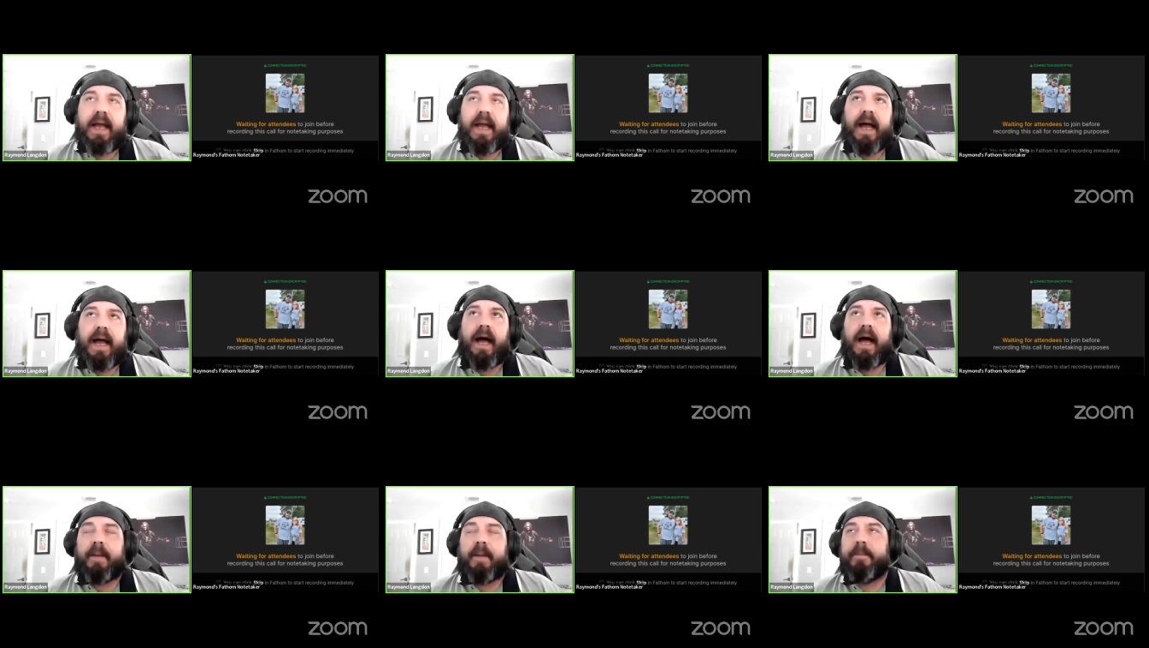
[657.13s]

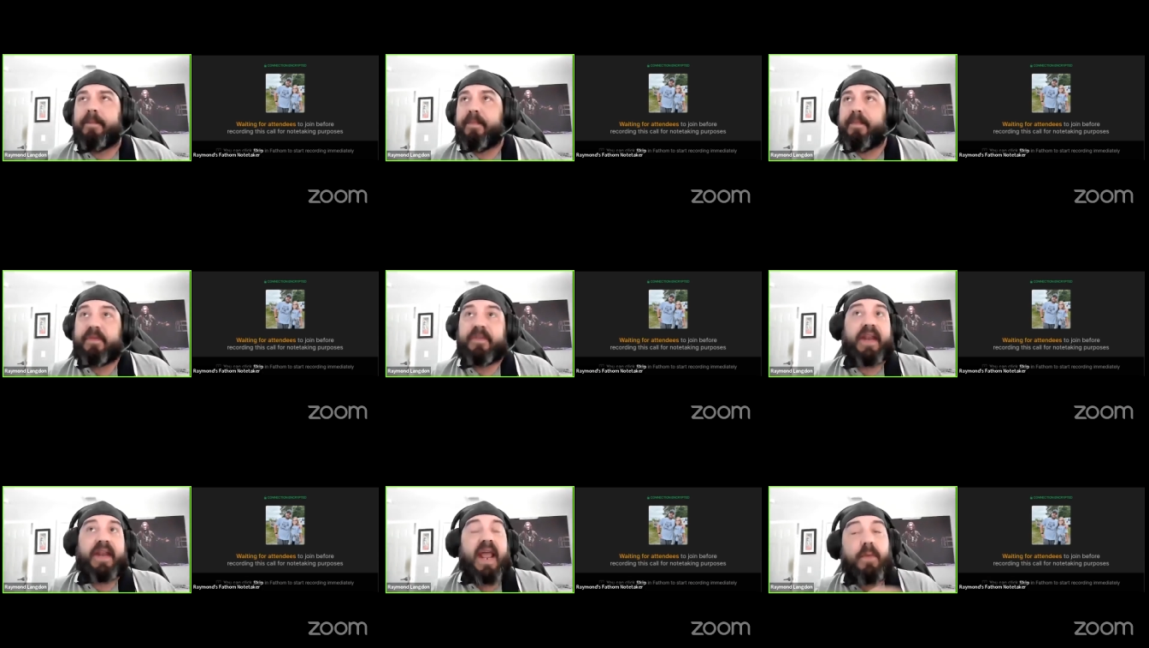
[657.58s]
um,
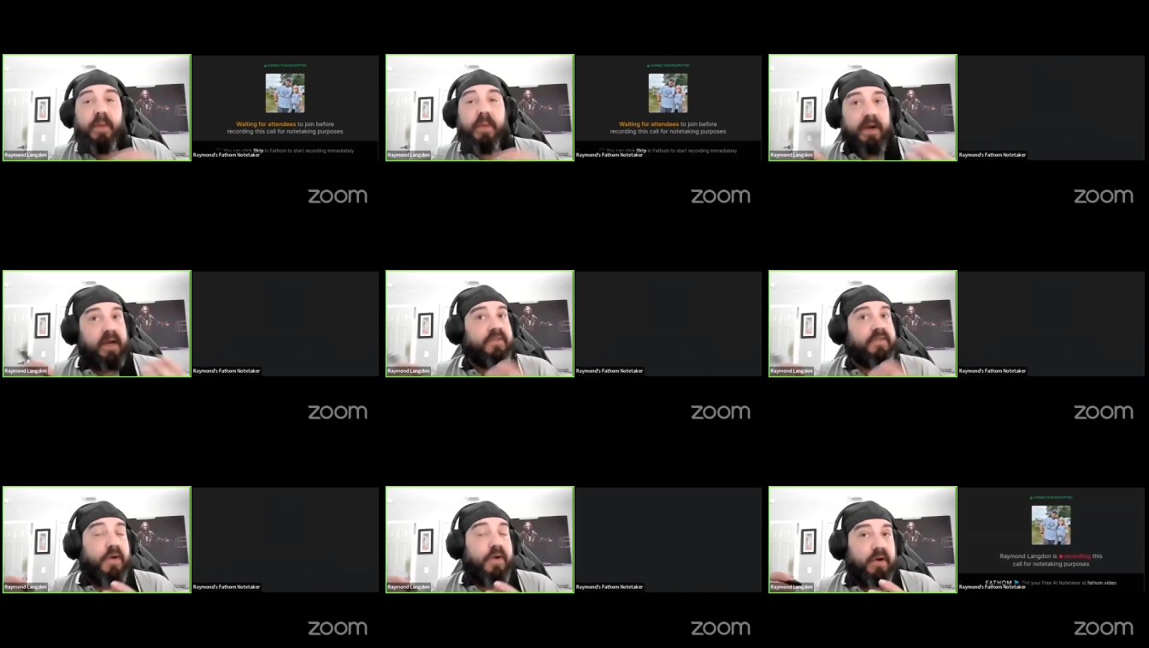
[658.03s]
today we're
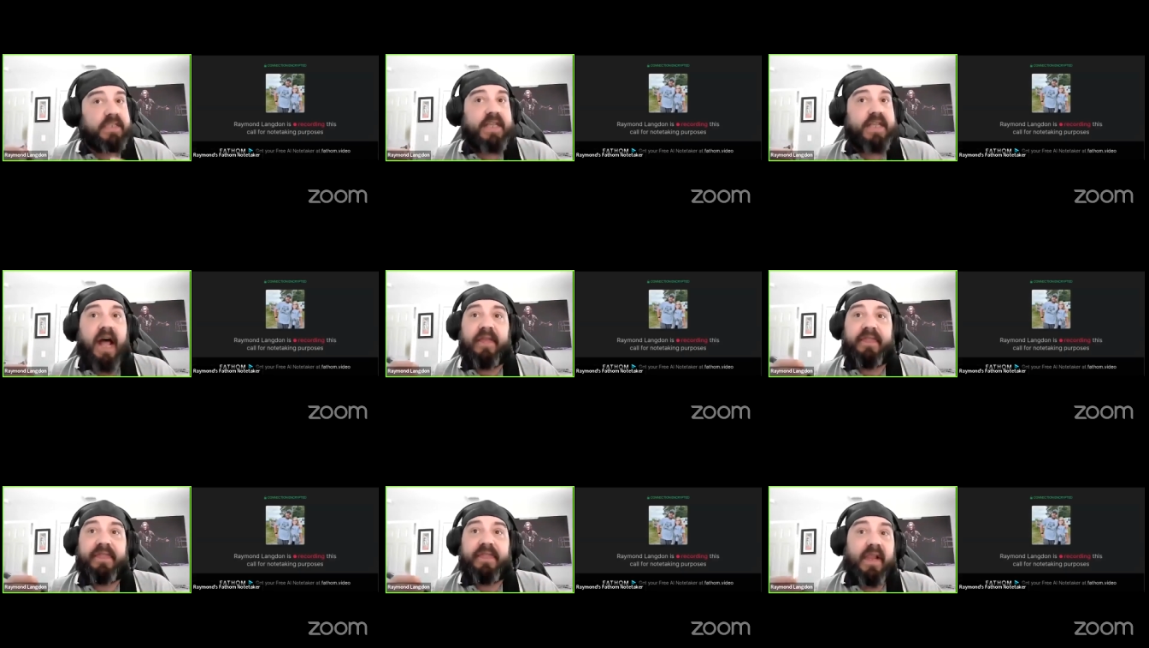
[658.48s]
going to focus
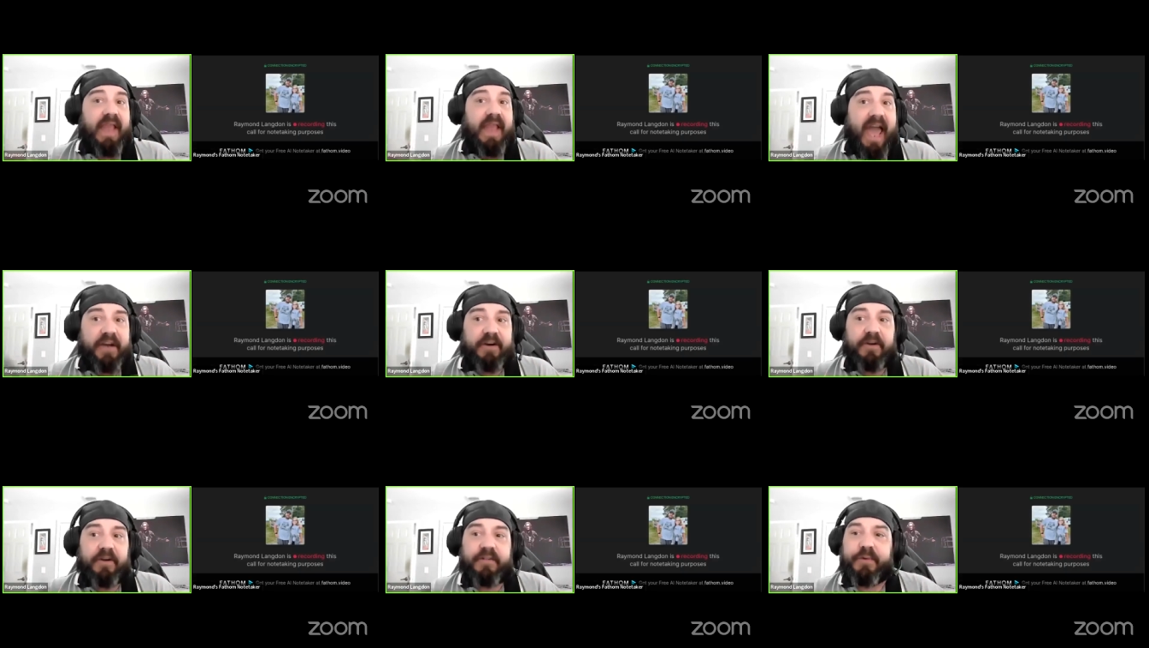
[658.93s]
on the
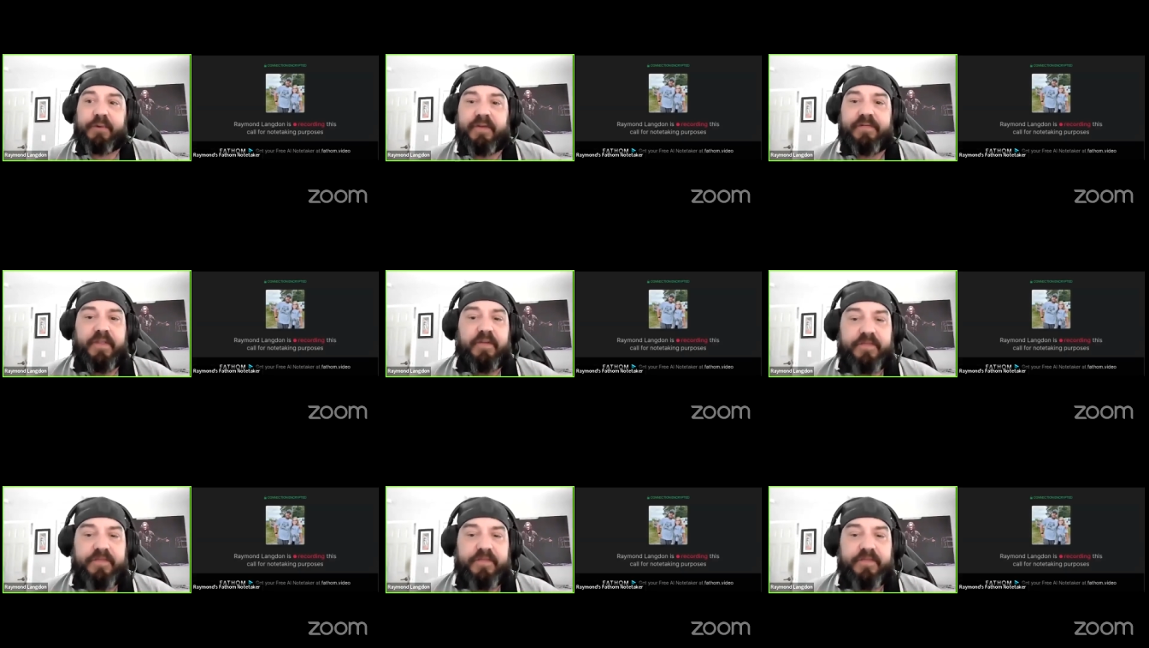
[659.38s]
latter three